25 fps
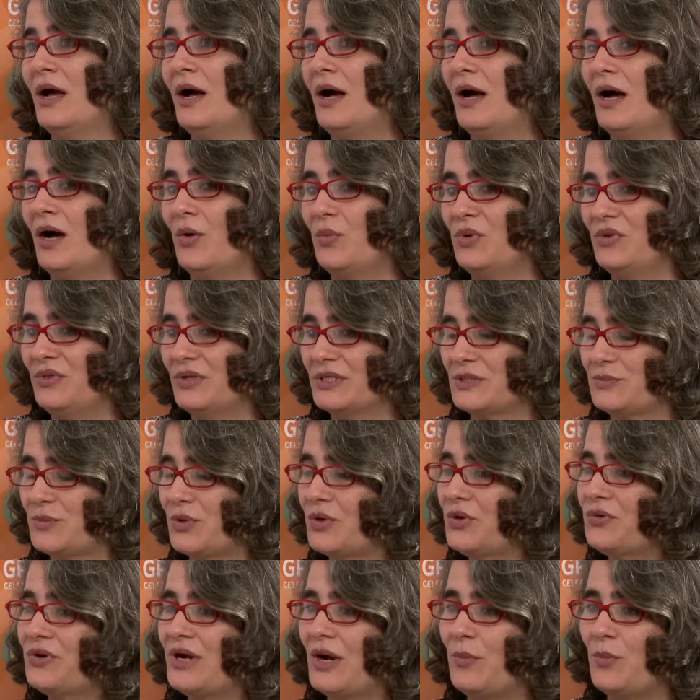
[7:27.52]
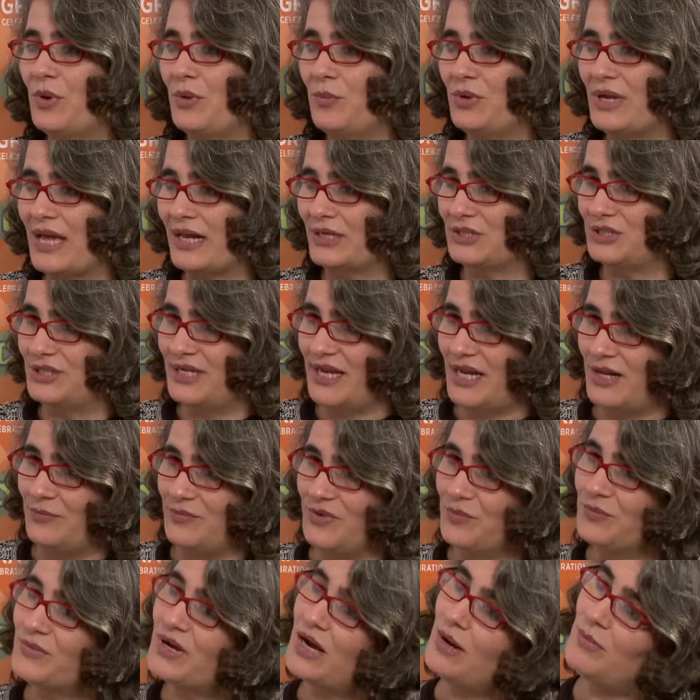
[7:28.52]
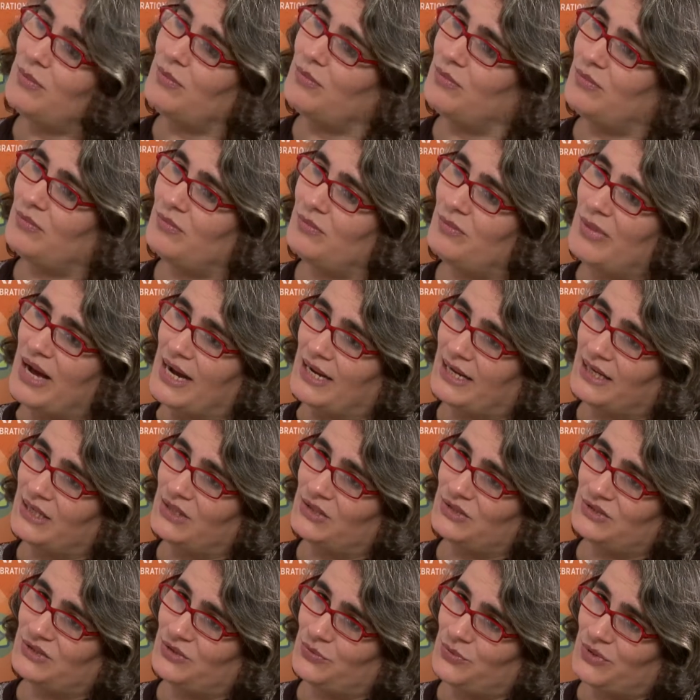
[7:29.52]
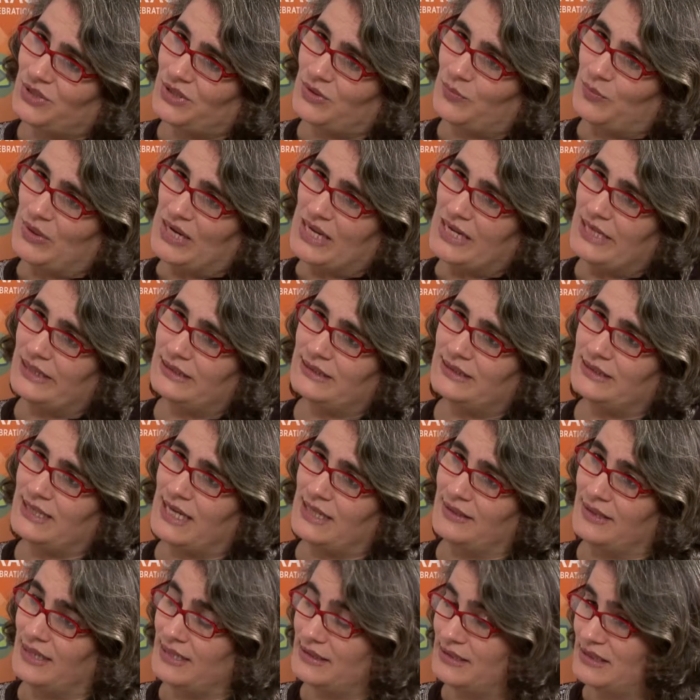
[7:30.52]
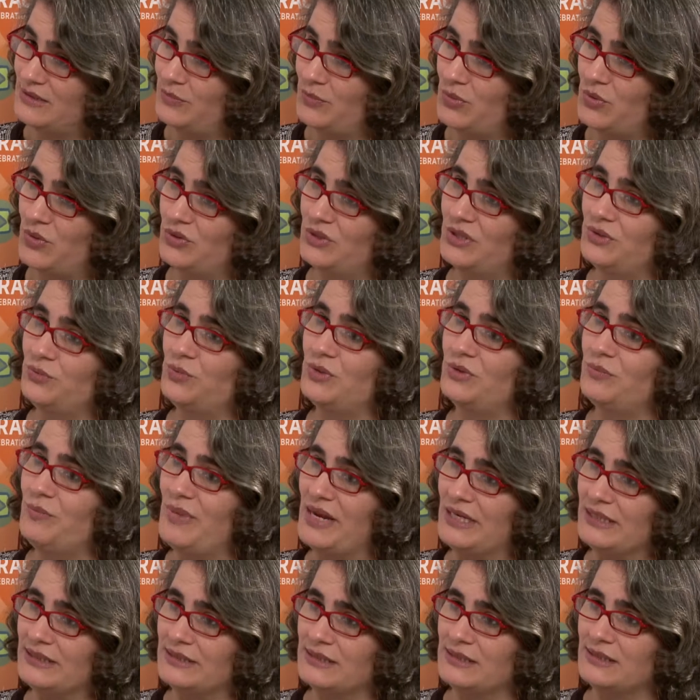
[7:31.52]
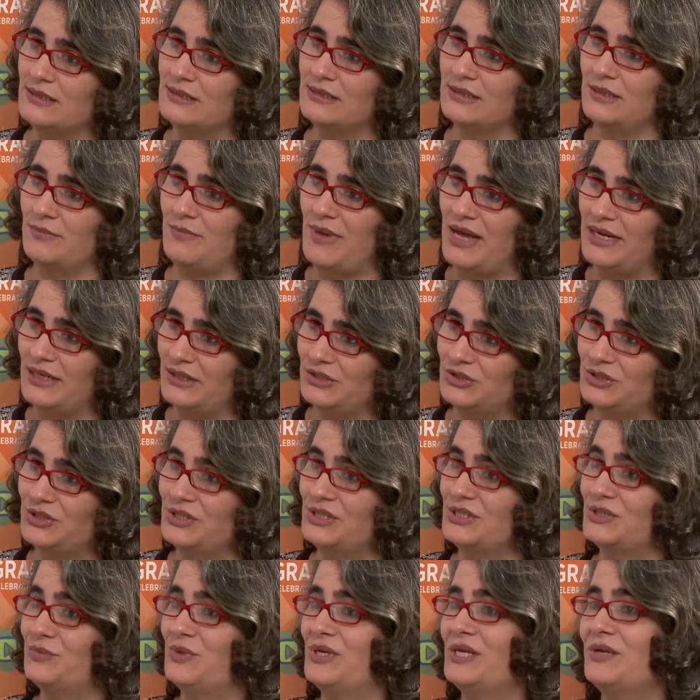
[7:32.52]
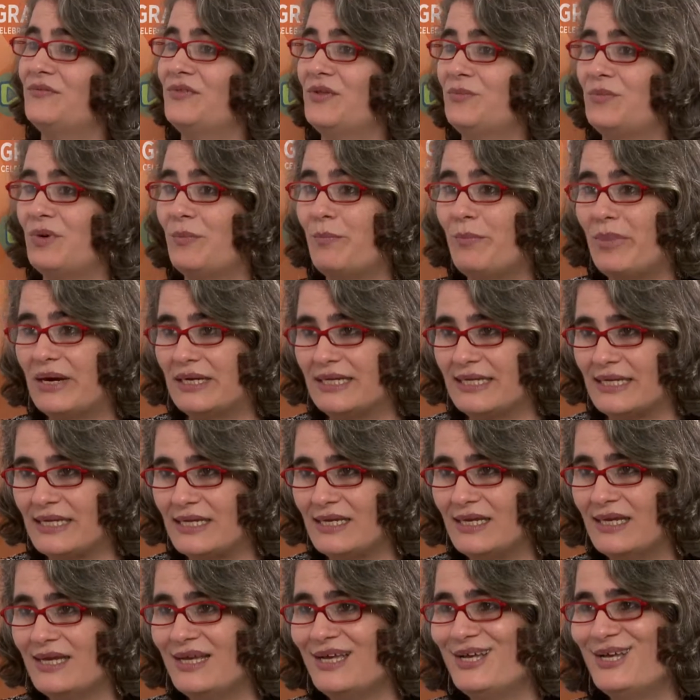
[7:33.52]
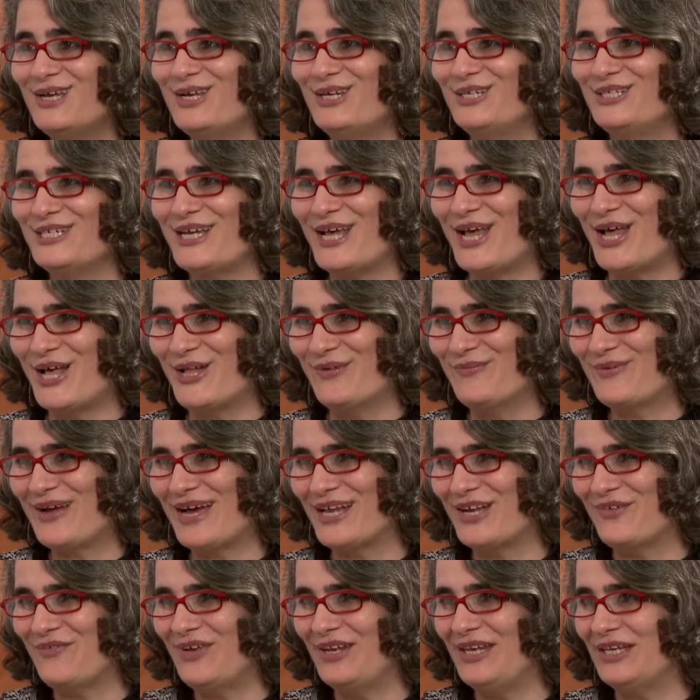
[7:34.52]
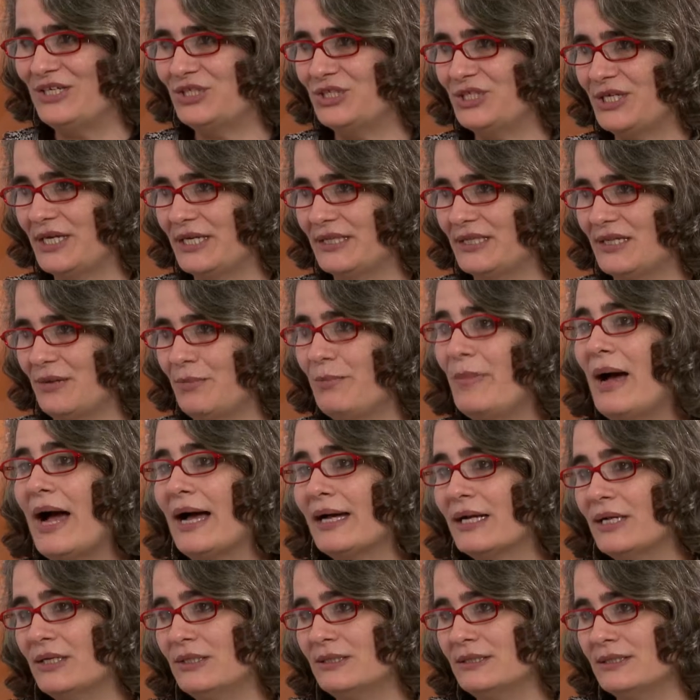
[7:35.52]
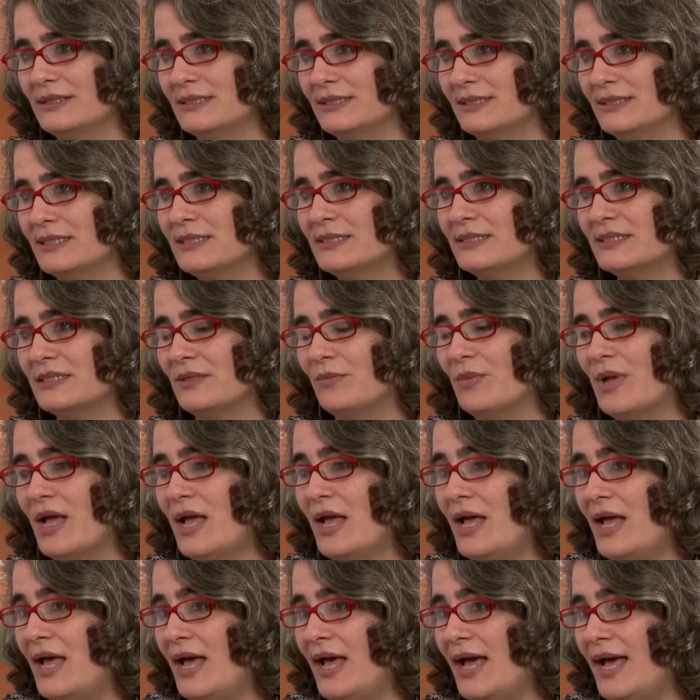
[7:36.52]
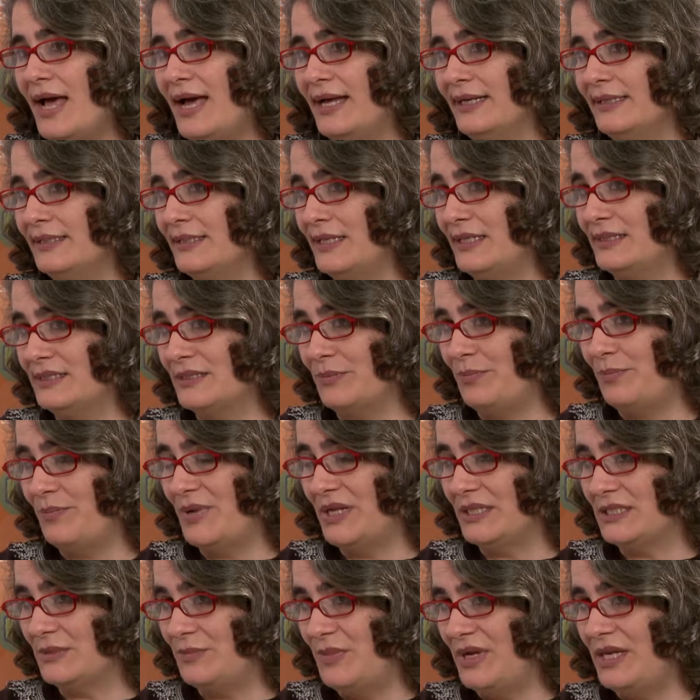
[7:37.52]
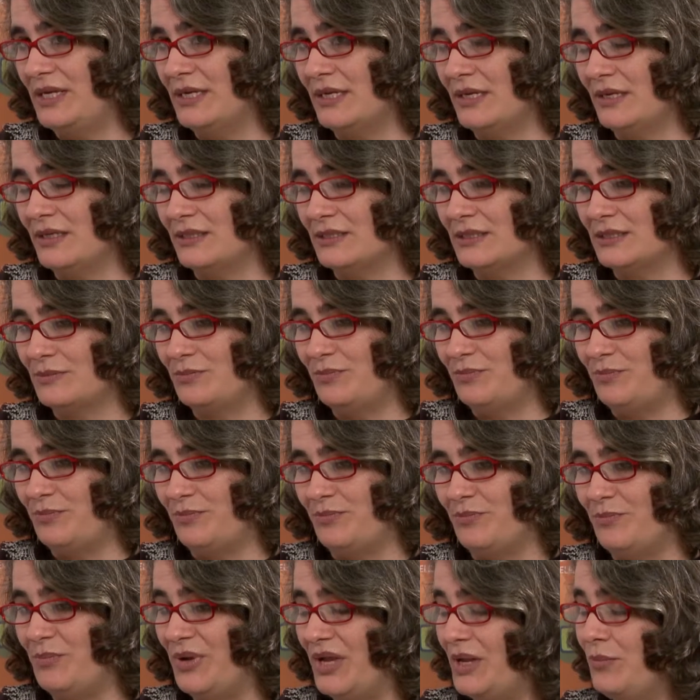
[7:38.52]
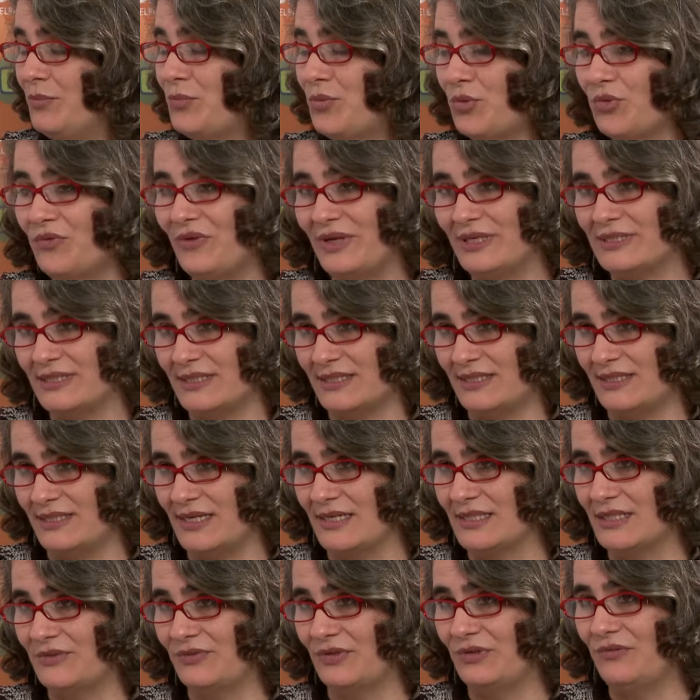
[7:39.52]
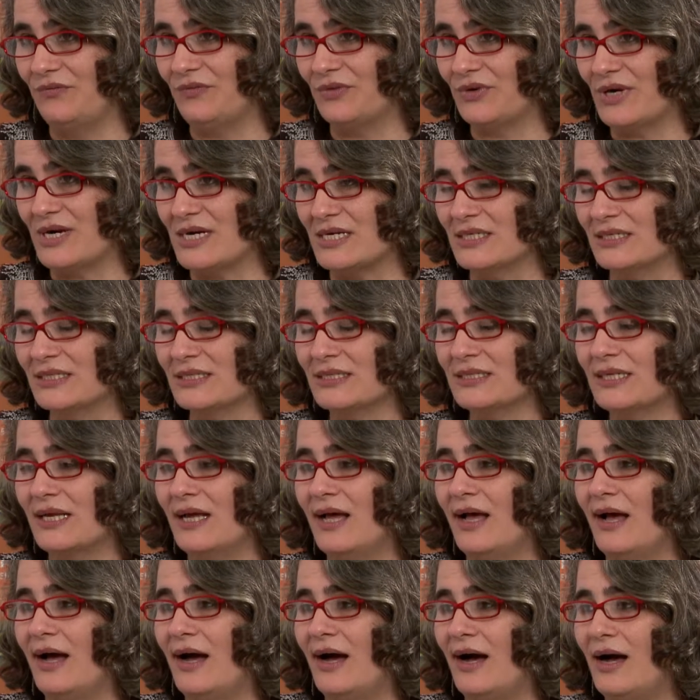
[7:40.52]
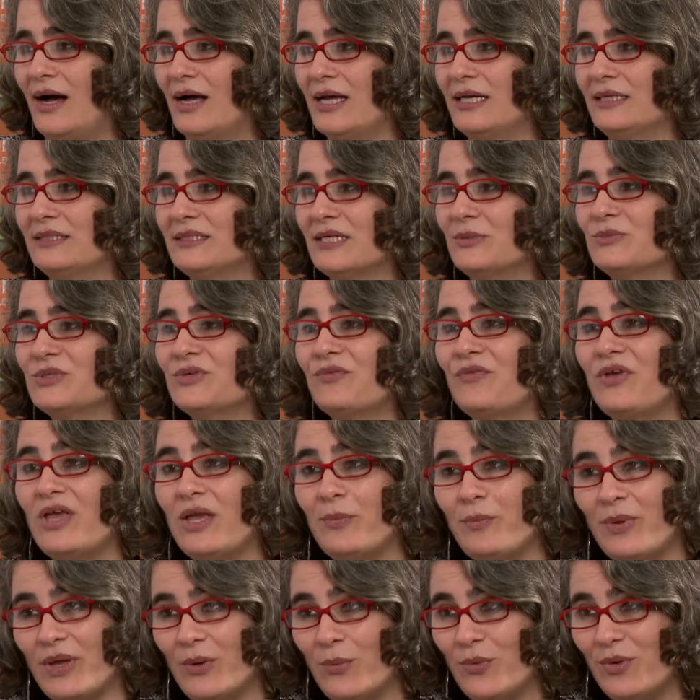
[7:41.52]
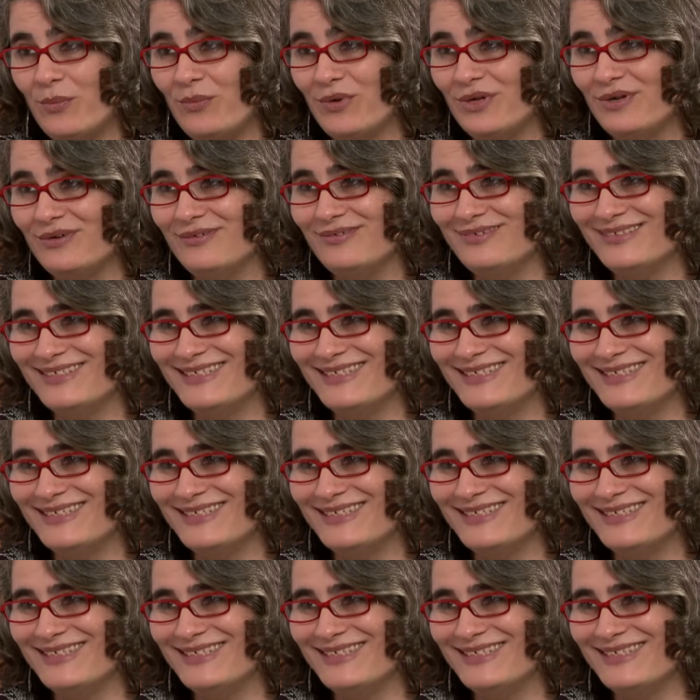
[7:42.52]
with this program where we actually help them come back into the workplace, and they're supported with mentors and managers. We give them a buddy to help kind of initiate them back into the system. And it's been proving successful for us in terms of keeping women